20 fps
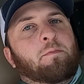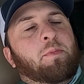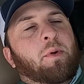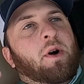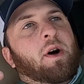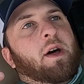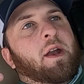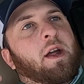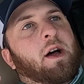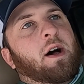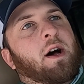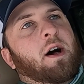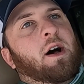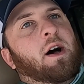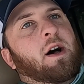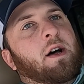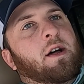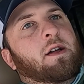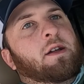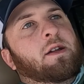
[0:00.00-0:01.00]
But
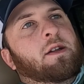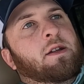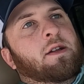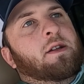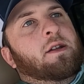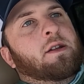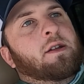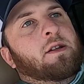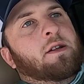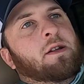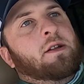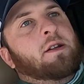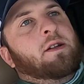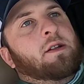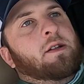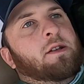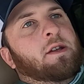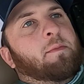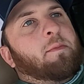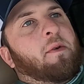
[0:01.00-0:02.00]

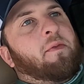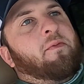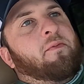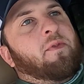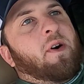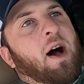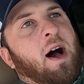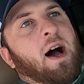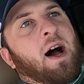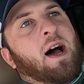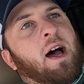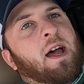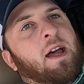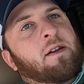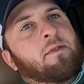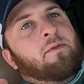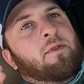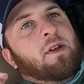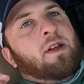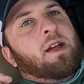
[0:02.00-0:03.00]
number
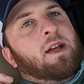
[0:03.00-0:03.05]
5